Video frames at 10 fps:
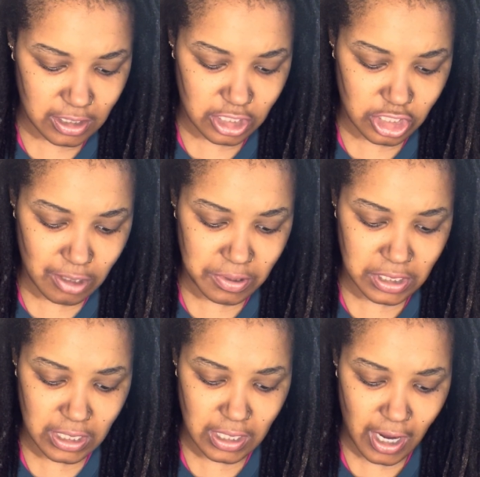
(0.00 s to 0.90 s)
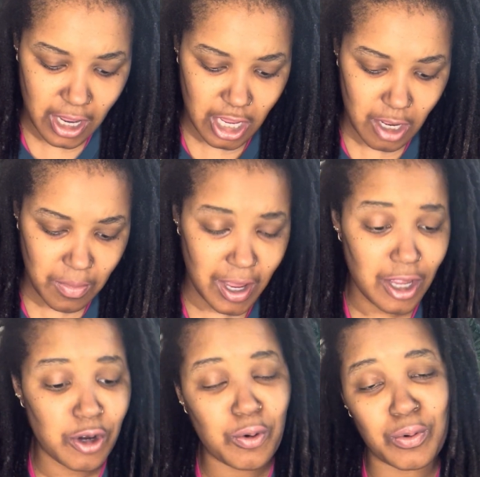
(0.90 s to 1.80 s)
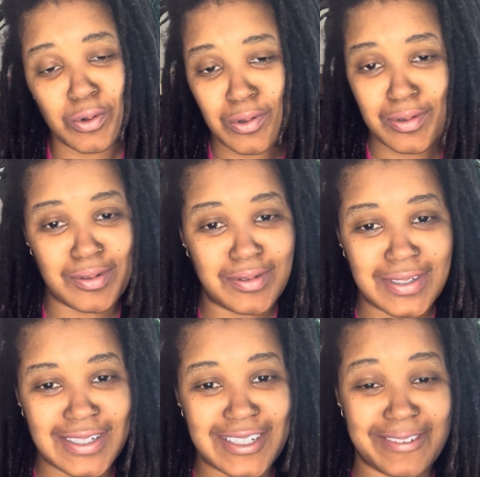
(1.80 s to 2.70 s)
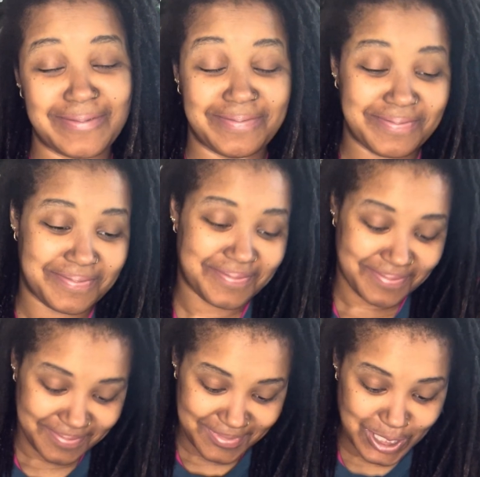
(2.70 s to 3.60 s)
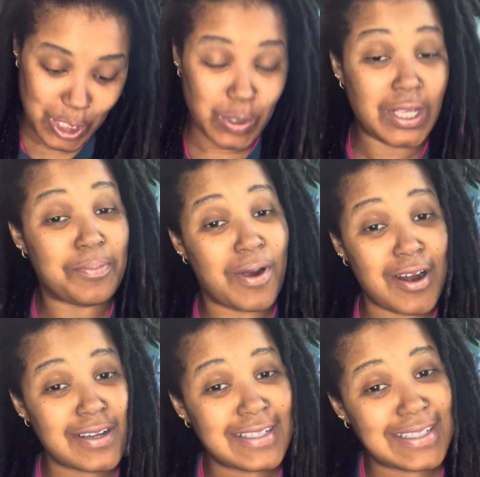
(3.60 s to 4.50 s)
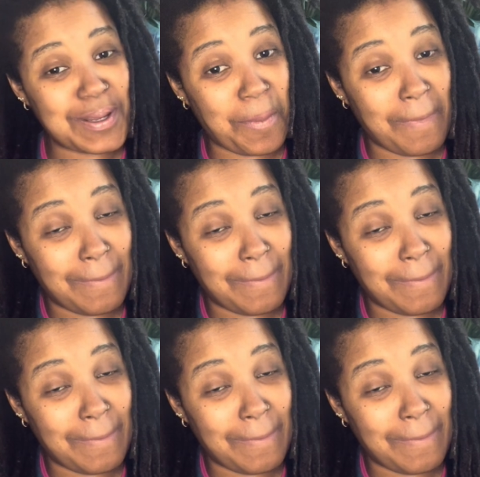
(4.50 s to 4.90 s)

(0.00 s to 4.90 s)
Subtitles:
ships to name and cruise. Toni Morrison.